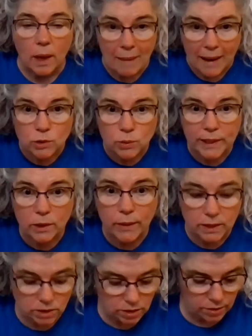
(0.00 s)
a mouse ran
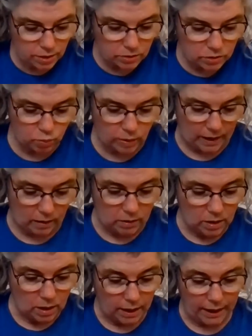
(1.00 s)
across your nose? Well,
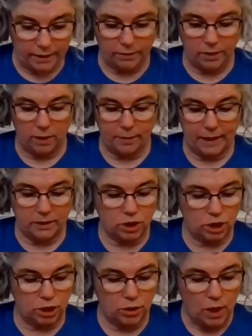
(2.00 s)
I don't know about
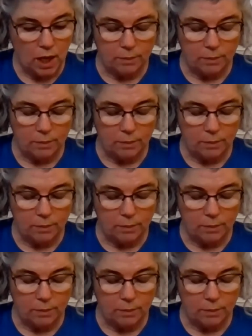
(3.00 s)
you,